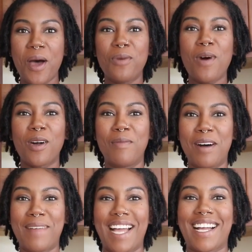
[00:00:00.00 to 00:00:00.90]
Welcome
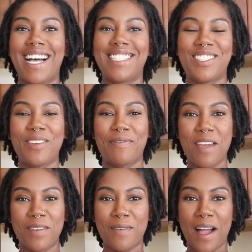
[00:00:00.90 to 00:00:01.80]
on back, guys. It's your
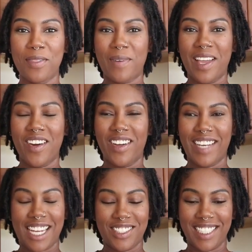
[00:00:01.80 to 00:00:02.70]
favorite around the way girl,
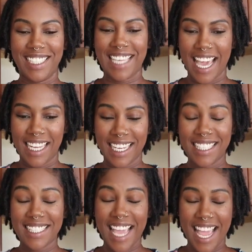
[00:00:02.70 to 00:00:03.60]
naturally,
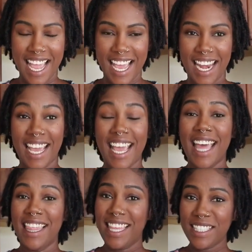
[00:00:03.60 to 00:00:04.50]
Candace, and
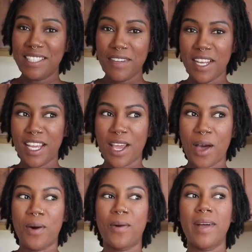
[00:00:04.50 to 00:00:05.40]
this
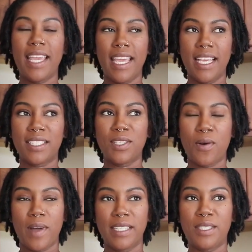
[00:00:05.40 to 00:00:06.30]
video is
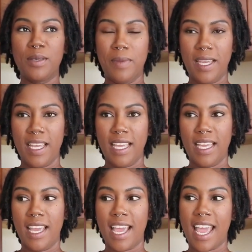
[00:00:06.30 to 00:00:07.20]
going to
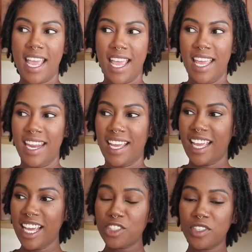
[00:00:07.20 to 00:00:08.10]
be an
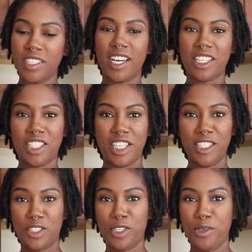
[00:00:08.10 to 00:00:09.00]

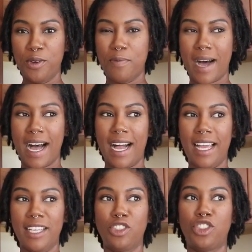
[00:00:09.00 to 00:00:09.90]
introduction to
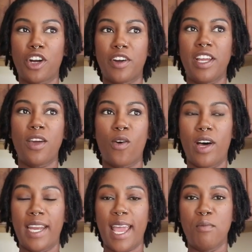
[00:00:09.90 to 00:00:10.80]
my journey
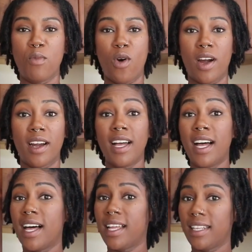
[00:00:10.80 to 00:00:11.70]
on a more
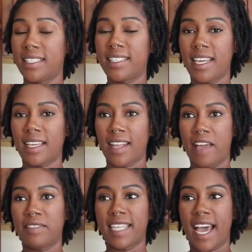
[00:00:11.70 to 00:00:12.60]
holistic
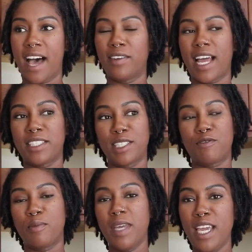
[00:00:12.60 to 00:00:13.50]
lifestyle, not just
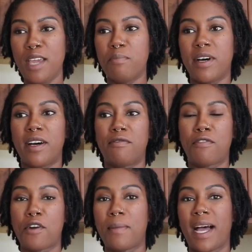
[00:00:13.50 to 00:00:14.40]
for me, but
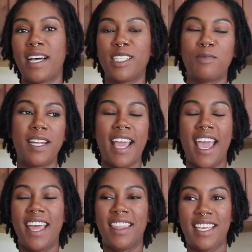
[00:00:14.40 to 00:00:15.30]
for my husband
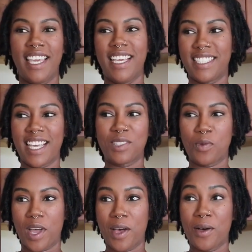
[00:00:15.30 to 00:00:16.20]
and the kids as
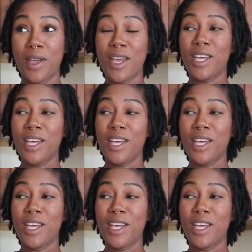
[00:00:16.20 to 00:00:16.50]
well.